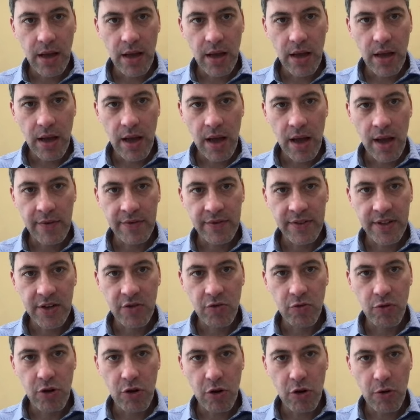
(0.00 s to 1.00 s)
after
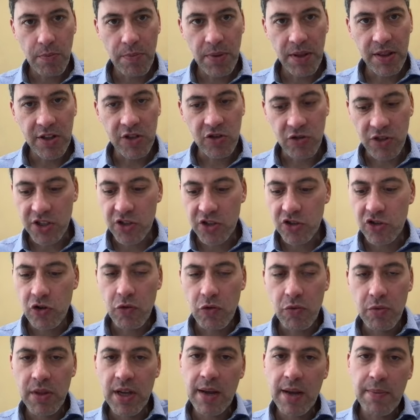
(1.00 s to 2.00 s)
we open the switch. So
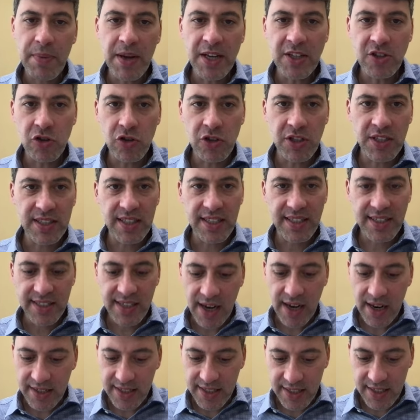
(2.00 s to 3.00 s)
the capacitor is
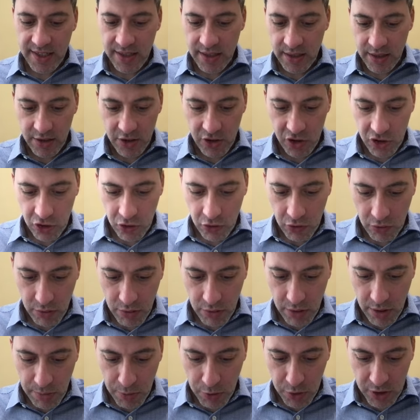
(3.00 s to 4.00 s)
discharging, so
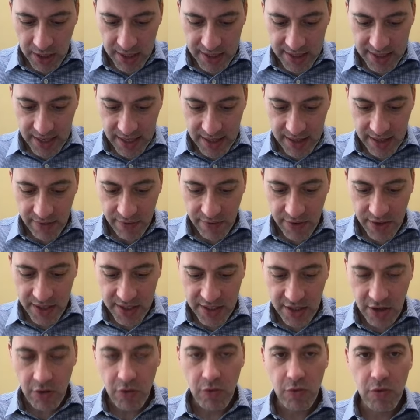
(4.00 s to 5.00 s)
the potential difference
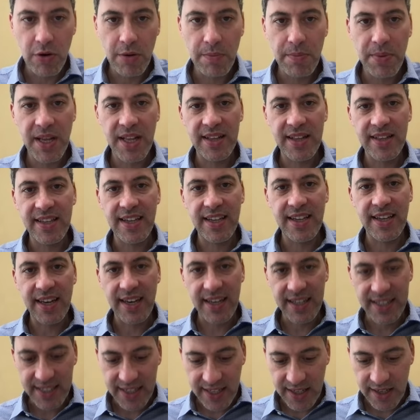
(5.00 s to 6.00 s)
will be
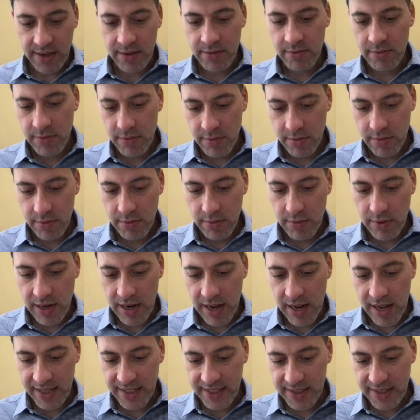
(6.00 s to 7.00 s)
decreasing.
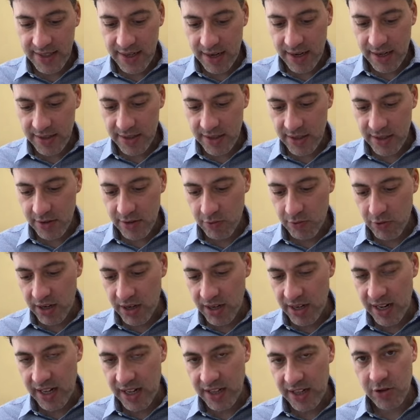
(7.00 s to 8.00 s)
Less charge will
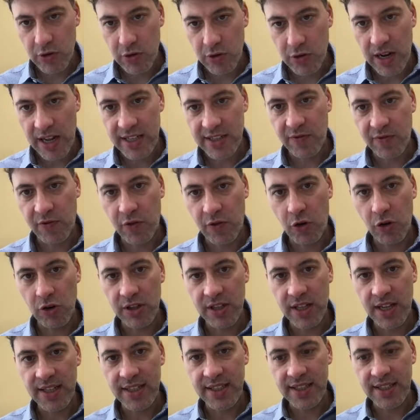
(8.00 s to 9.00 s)
lead to less
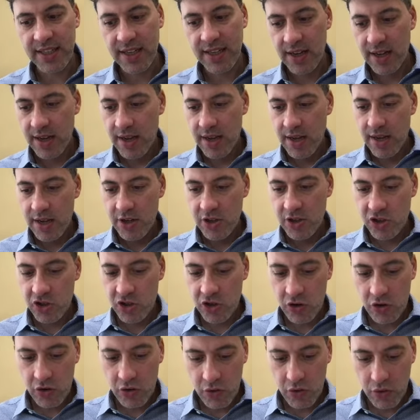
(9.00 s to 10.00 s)
voltage,
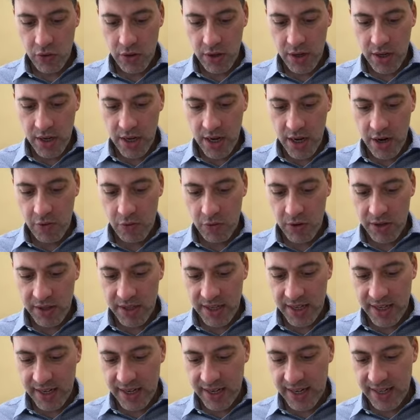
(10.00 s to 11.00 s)
so it will
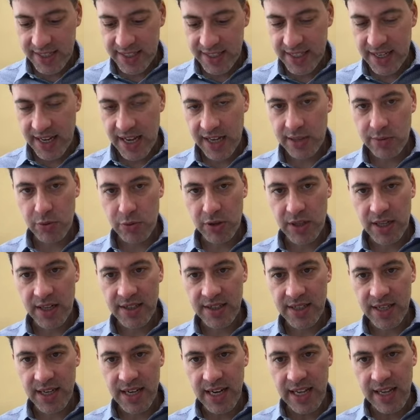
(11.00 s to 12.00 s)
decrease
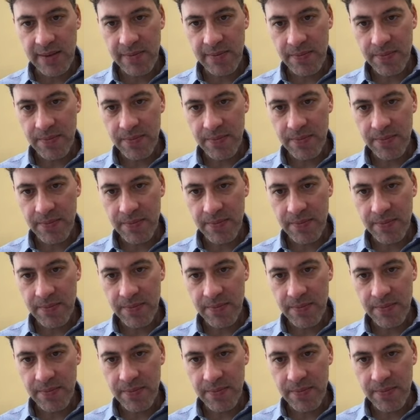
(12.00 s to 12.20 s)
exponentially.